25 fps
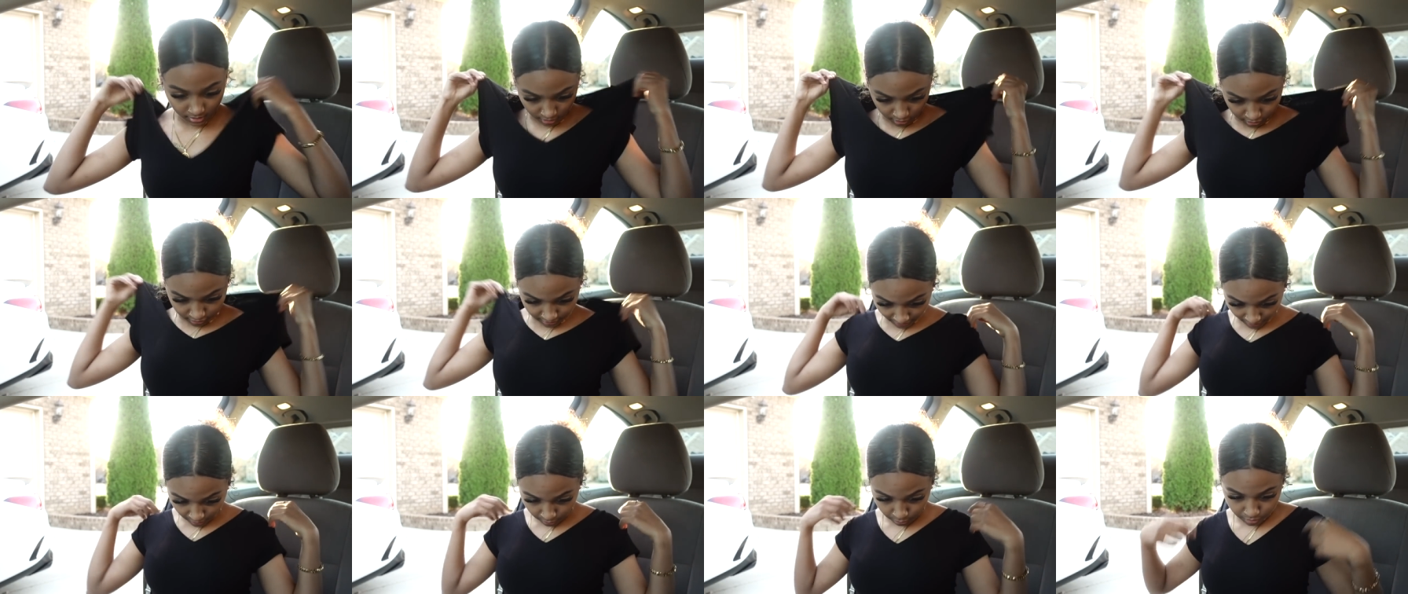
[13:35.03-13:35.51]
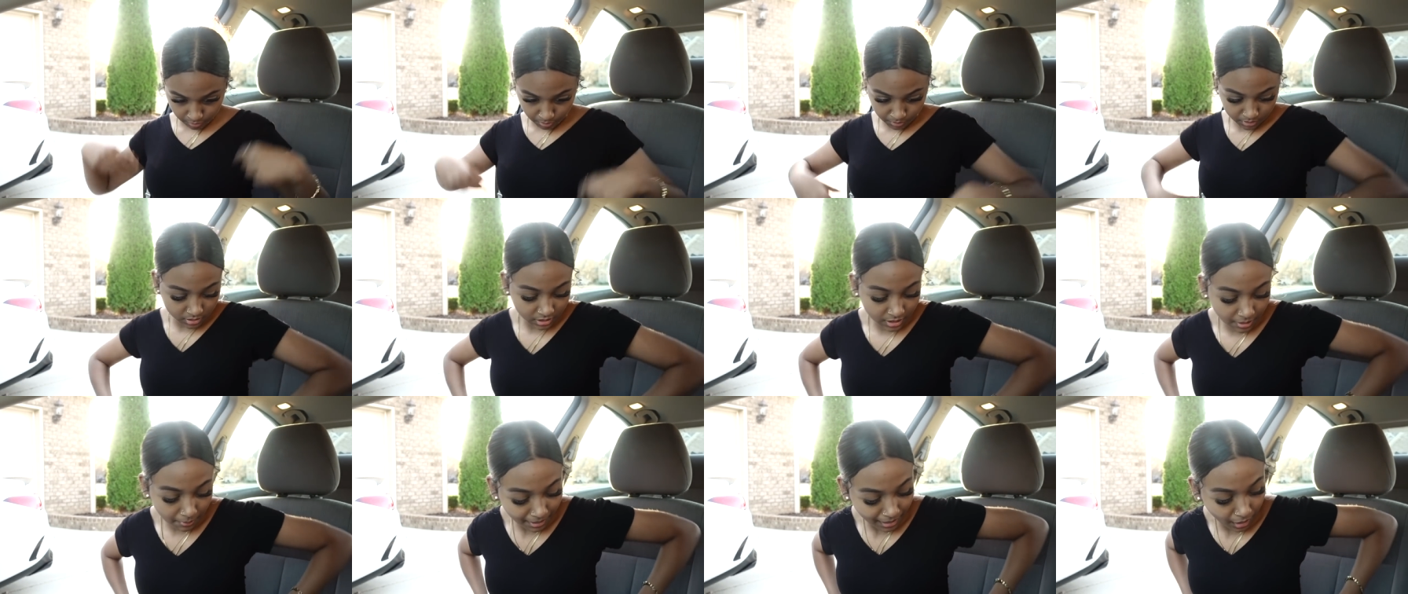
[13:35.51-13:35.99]
You said it was supposed
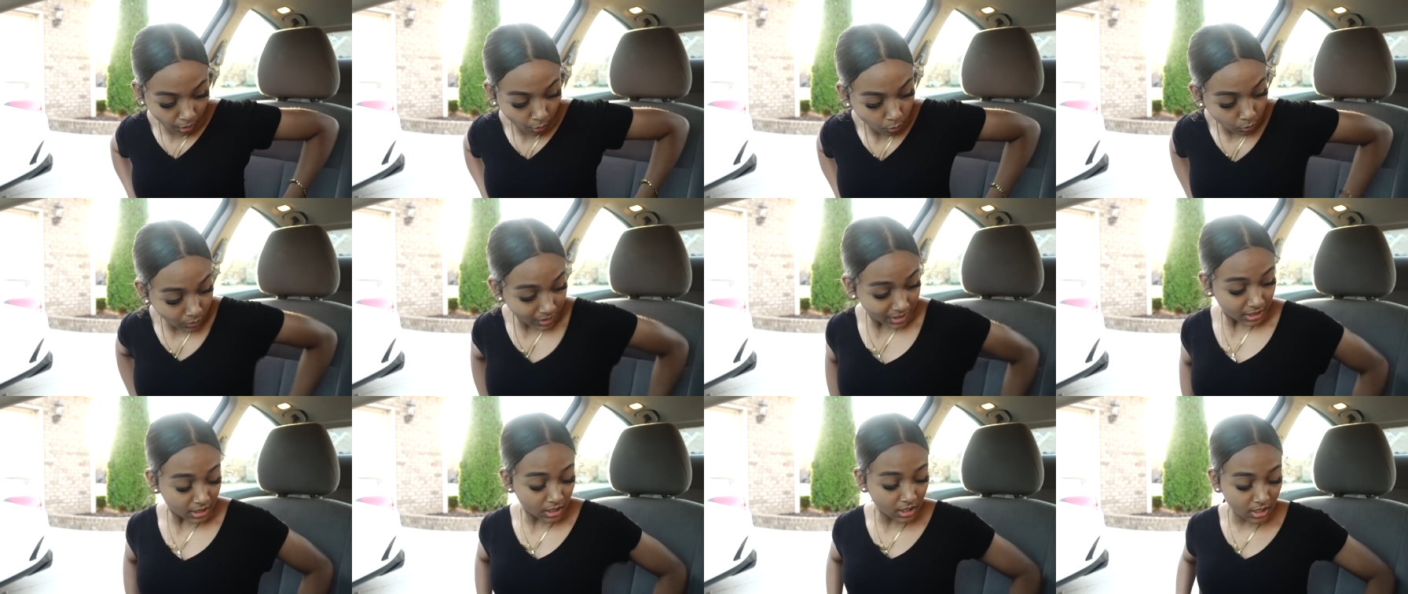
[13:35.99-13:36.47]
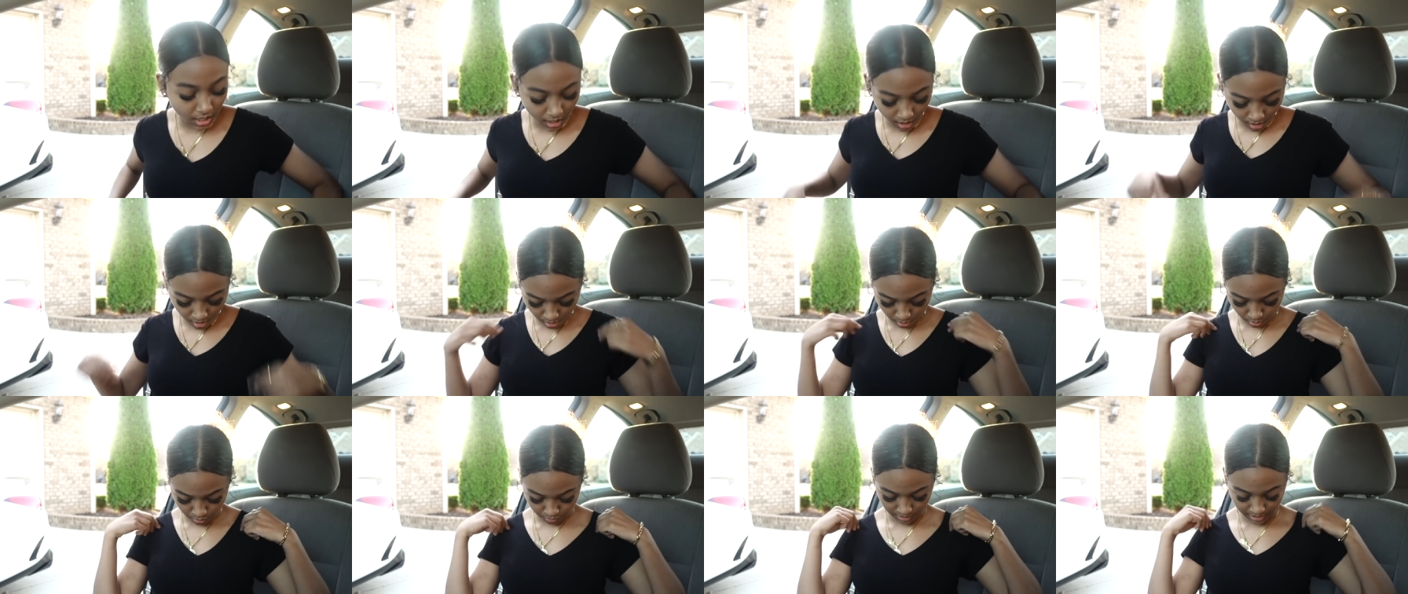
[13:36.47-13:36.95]
to come like a week ago,